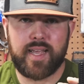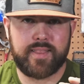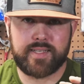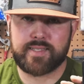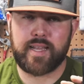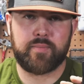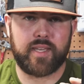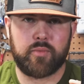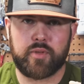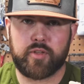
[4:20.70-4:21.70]
And then same
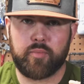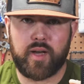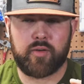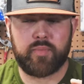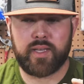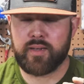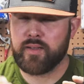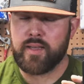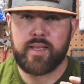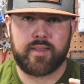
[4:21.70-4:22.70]
thing with your bottom
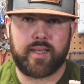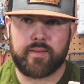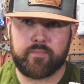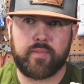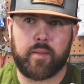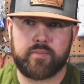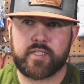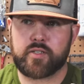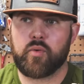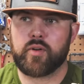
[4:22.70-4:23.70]
pin. Like, I'm
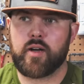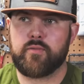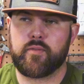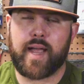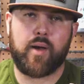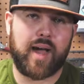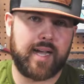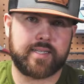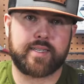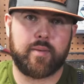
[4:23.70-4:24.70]
just going off of how
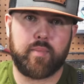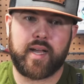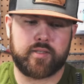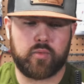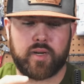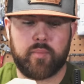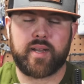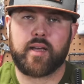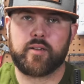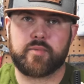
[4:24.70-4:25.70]
I set mine. So when I'm
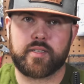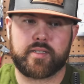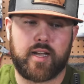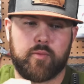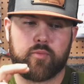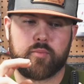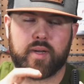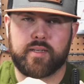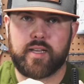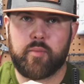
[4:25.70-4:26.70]
dialed up to the top with
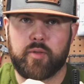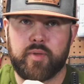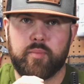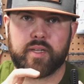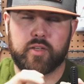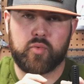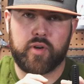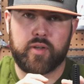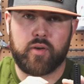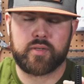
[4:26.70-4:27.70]
my dominant pin being at
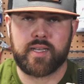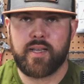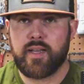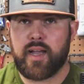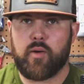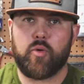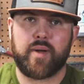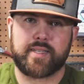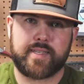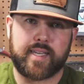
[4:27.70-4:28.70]
20 yards, I want
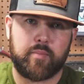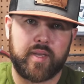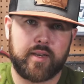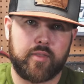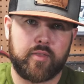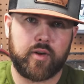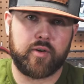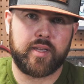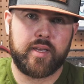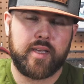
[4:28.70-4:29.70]
my second pin at
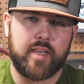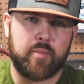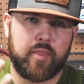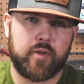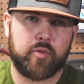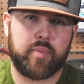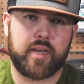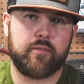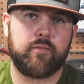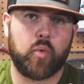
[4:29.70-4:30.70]
30 and my third
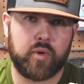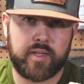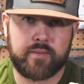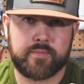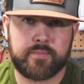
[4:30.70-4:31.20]
pin at 40.